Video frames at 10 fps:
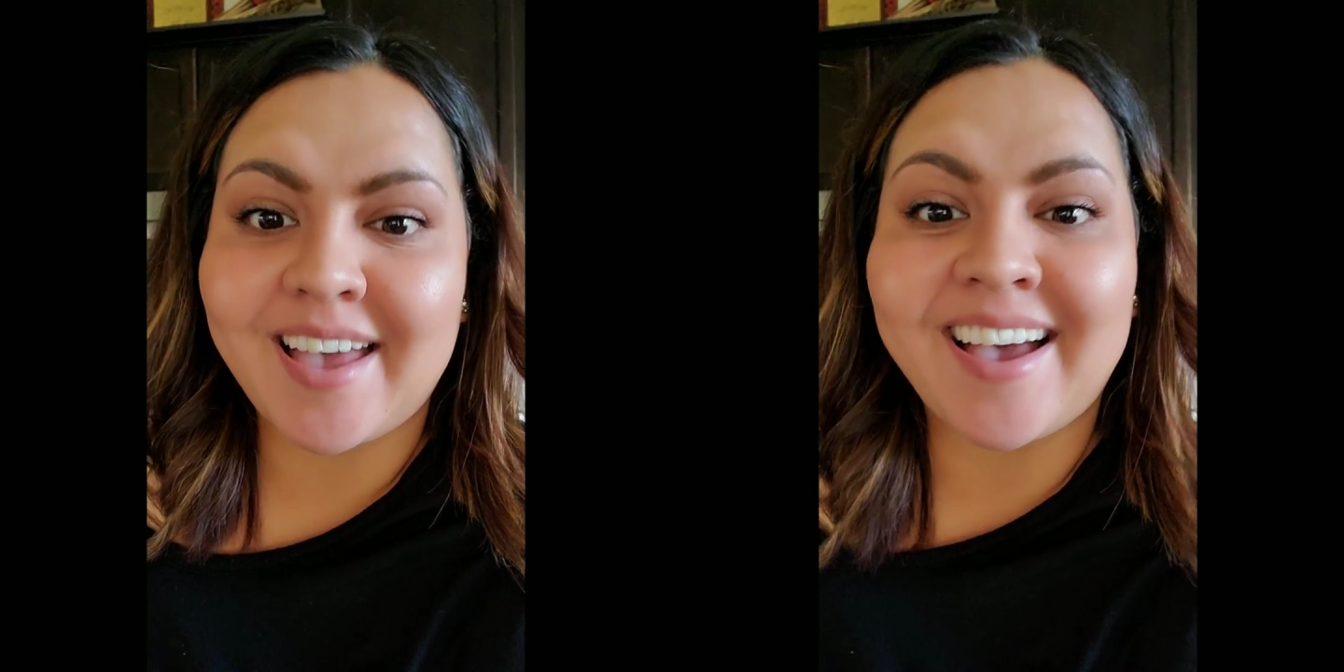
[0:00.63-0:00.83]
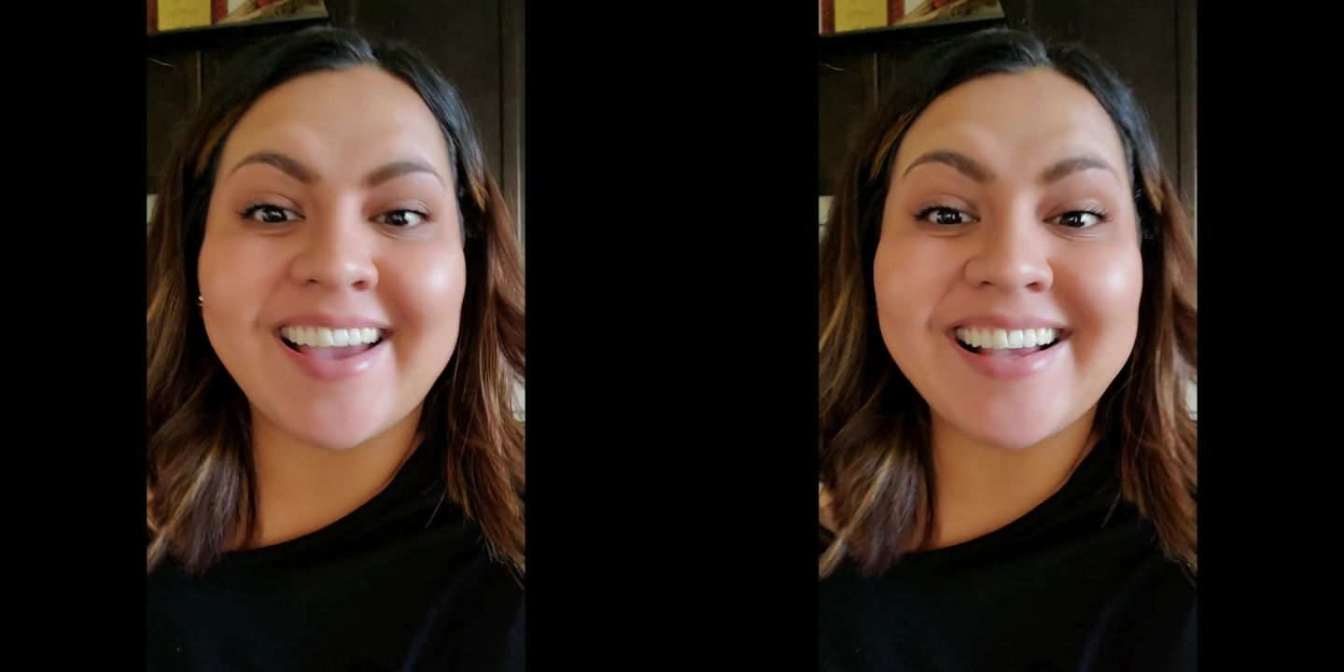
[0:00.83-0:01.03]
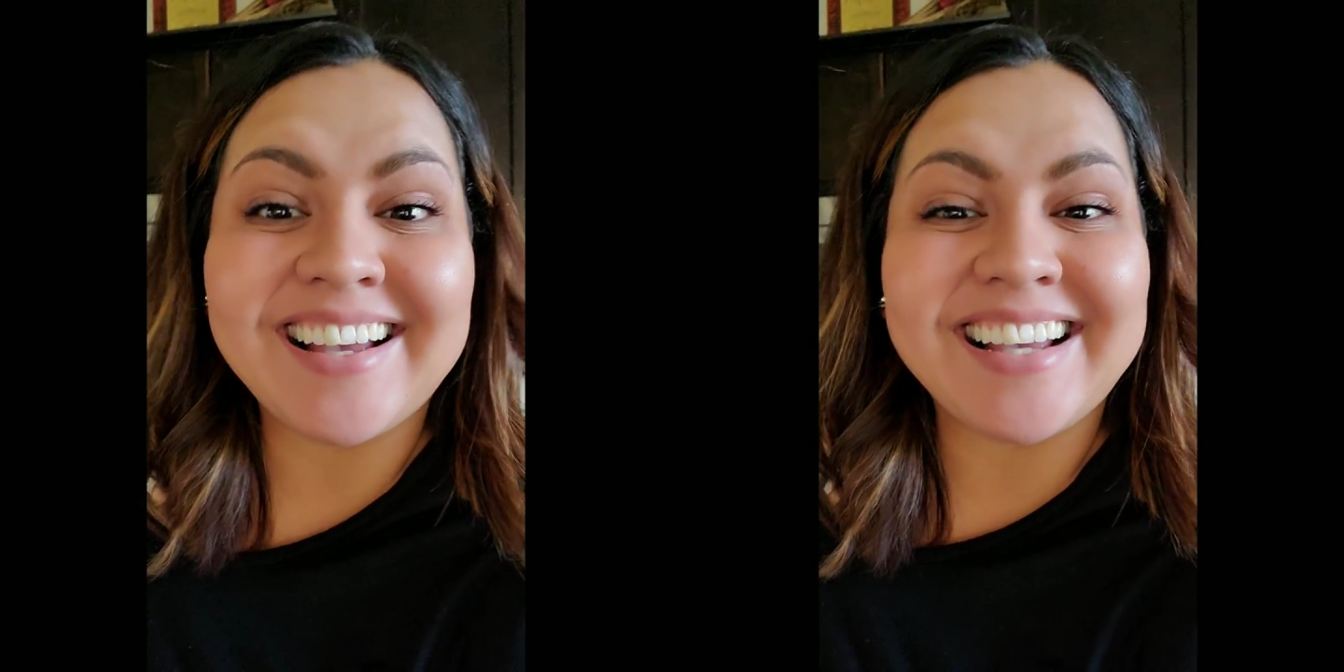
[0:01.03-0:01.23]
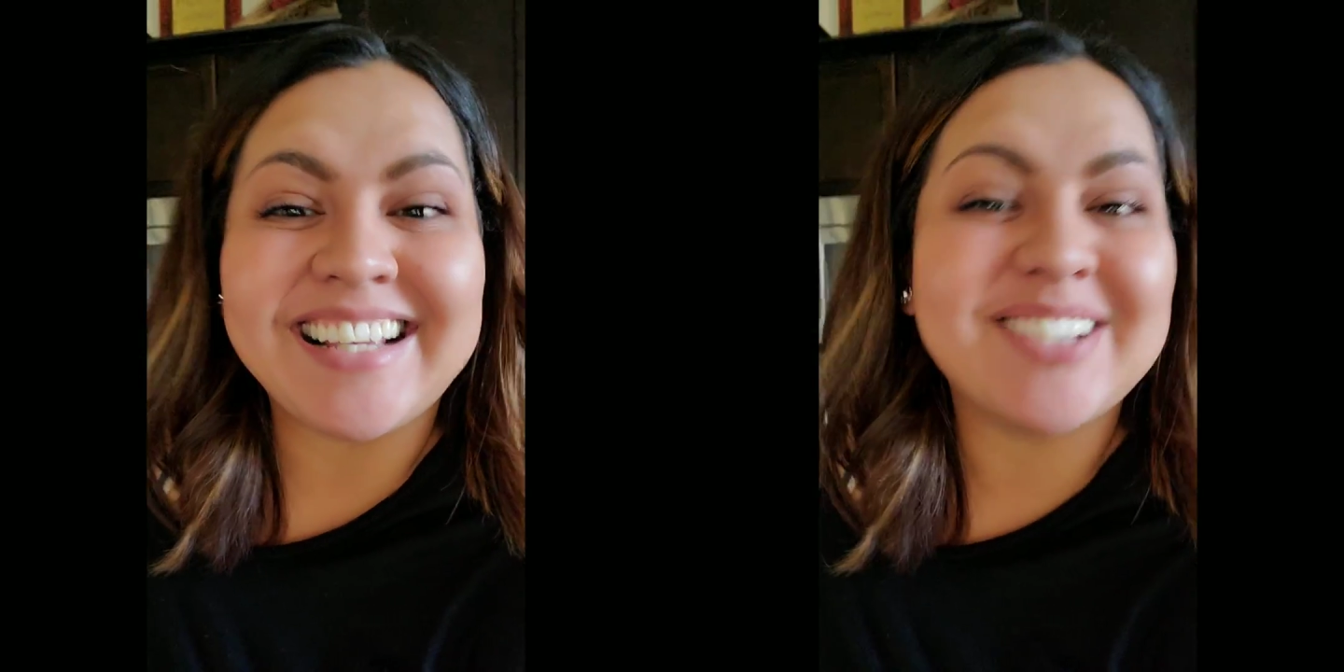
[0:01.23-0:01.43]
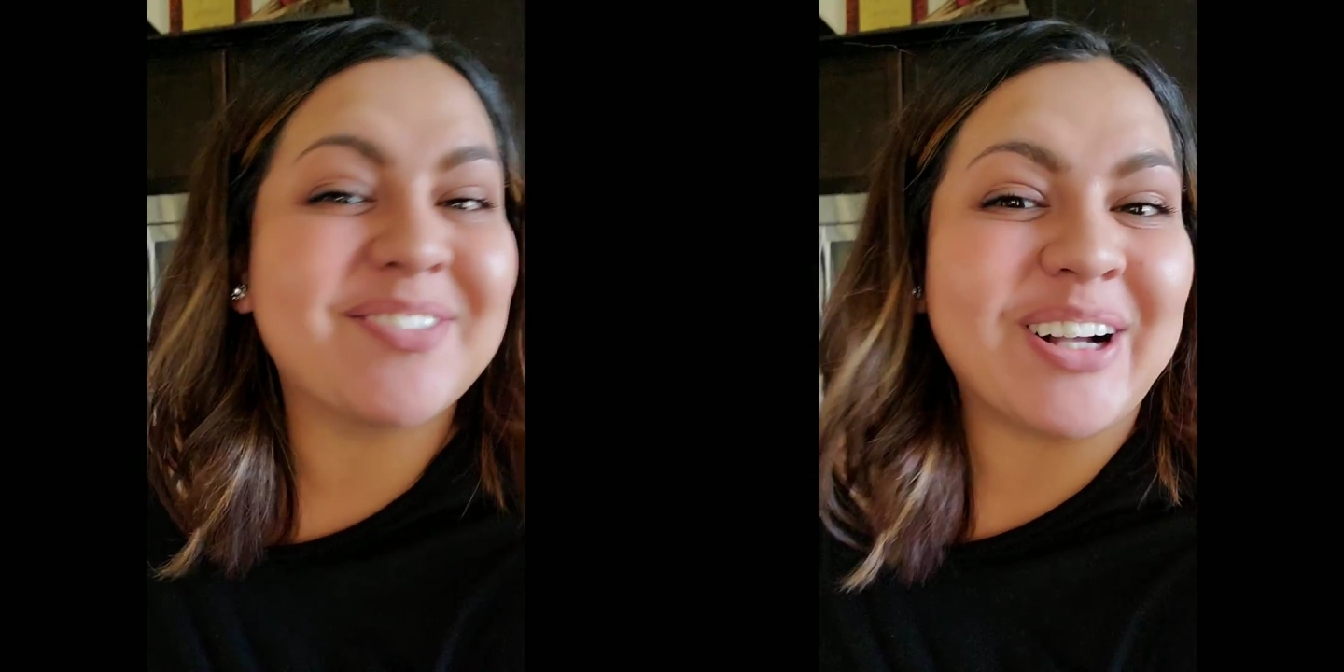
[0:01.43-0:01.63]
Hi
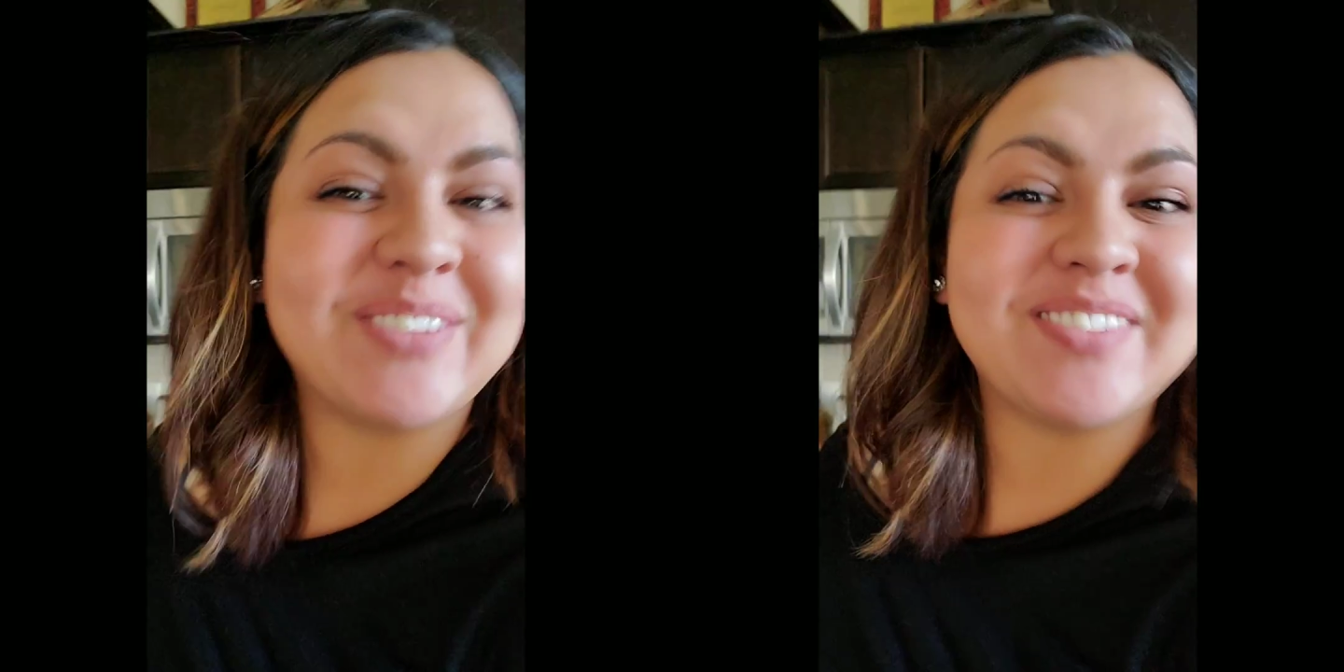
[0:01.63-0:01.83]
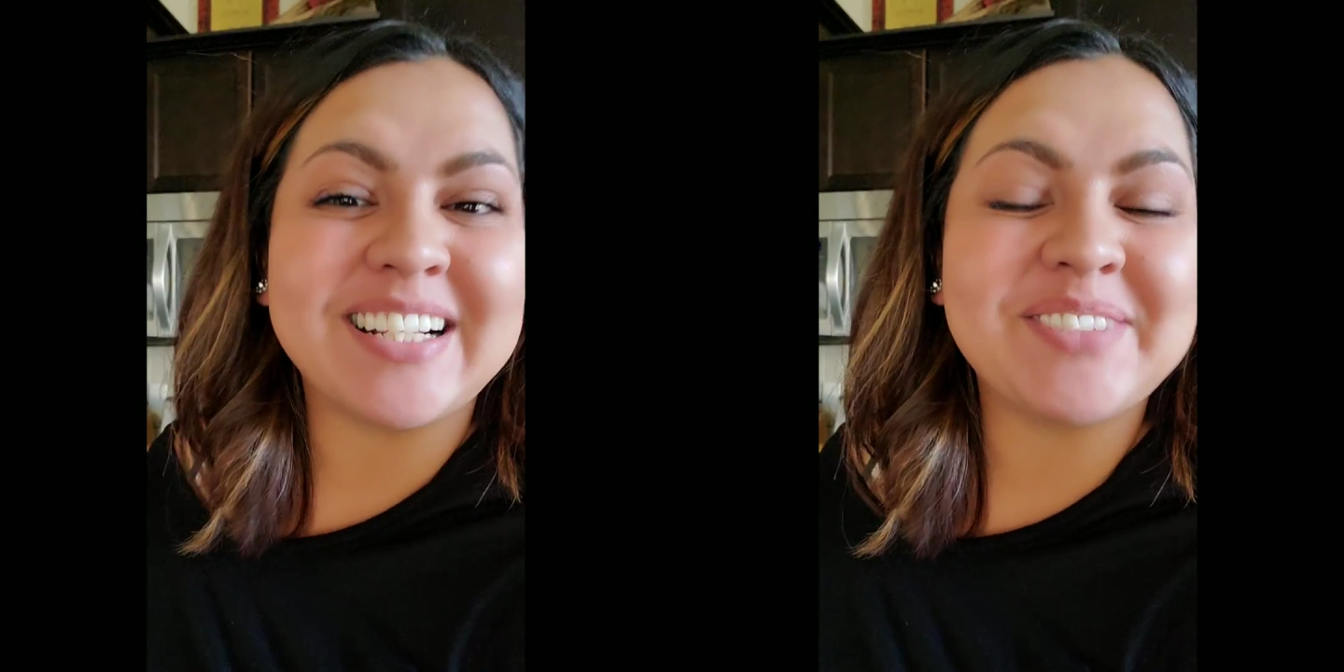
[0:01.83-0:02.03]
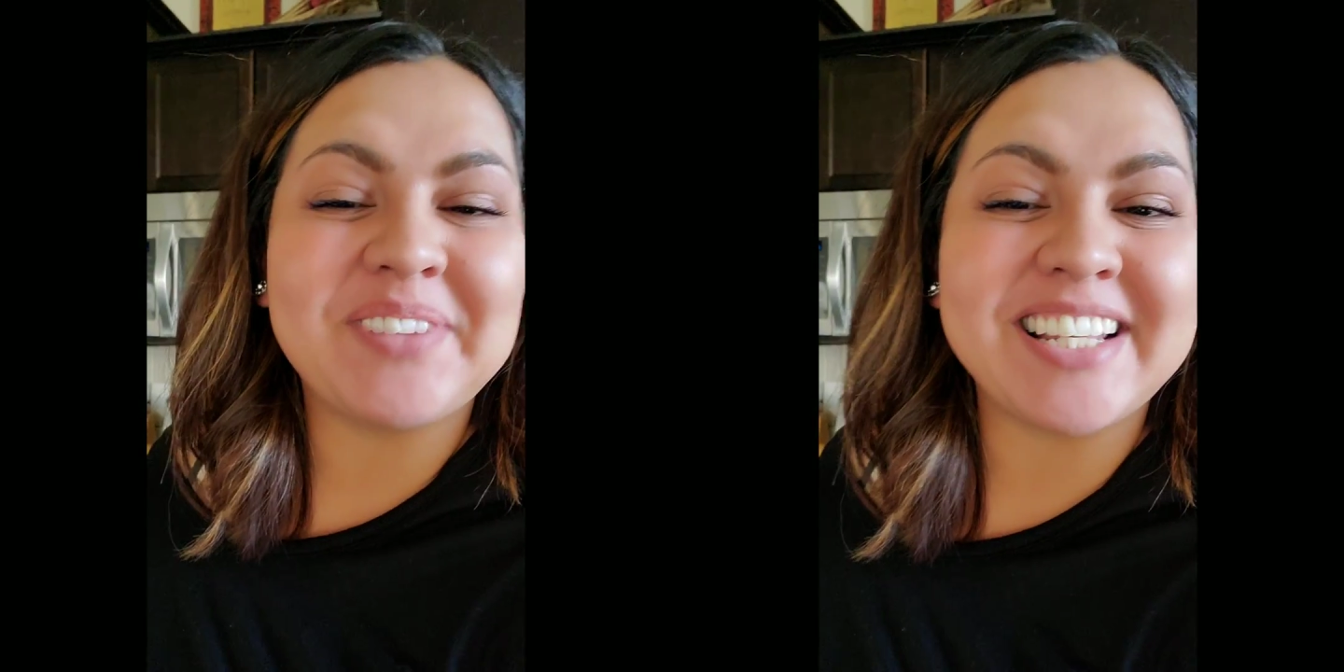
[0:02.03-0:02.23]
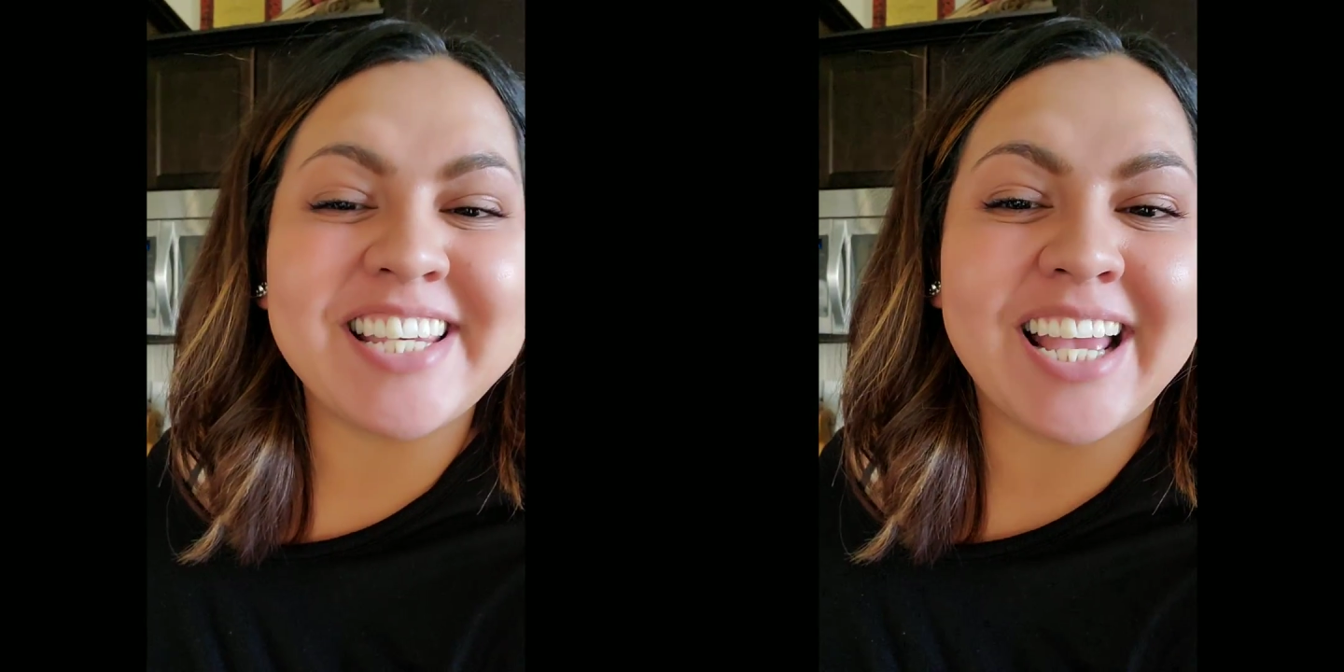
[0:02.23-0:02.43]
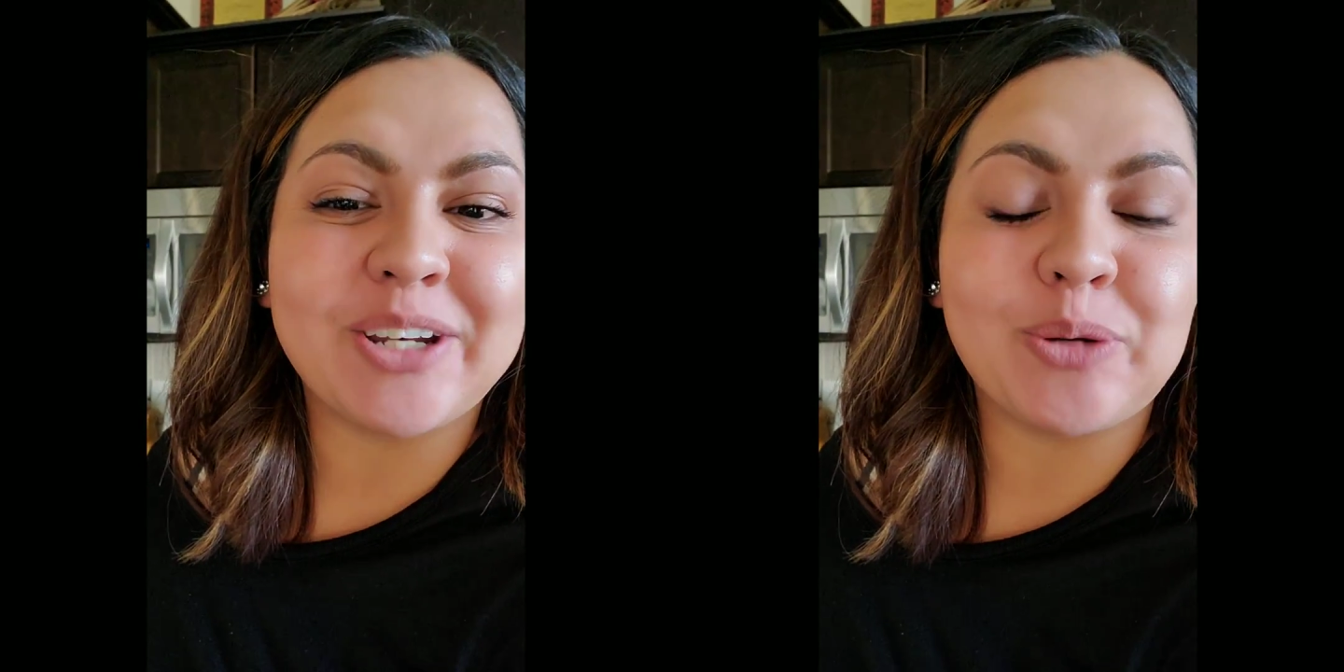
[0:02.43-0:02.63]
guys, welcome back to my
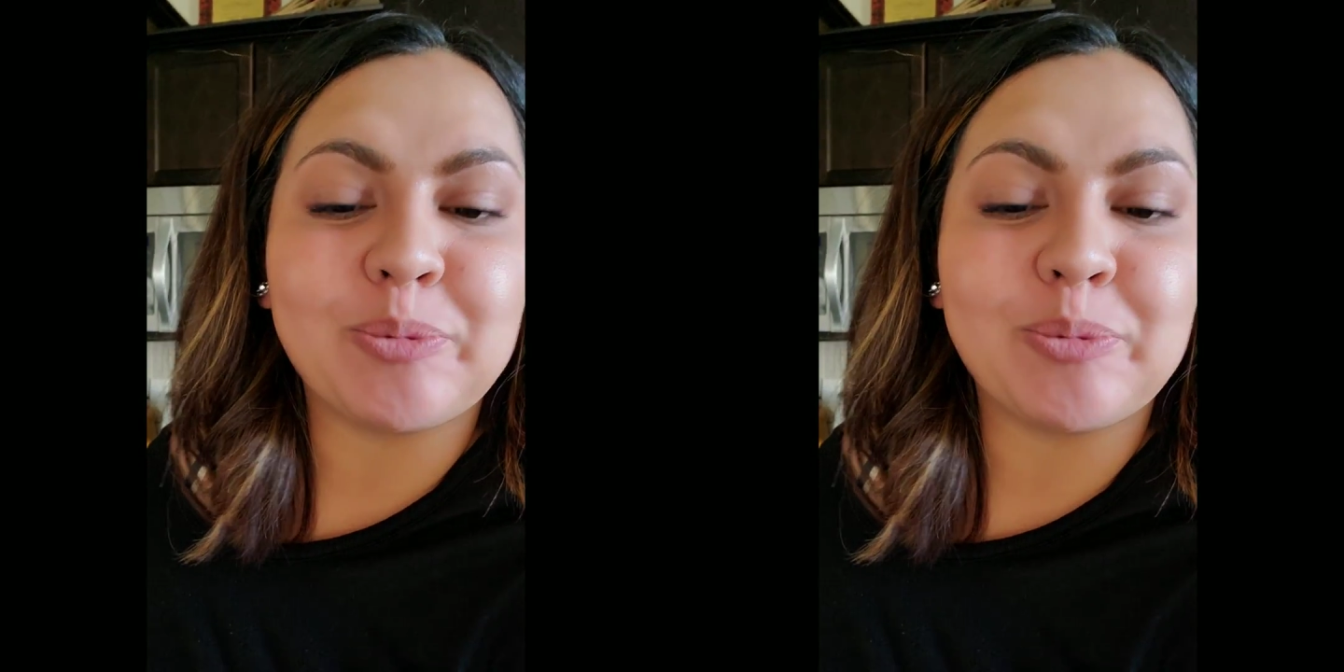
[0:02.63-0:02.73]
channel.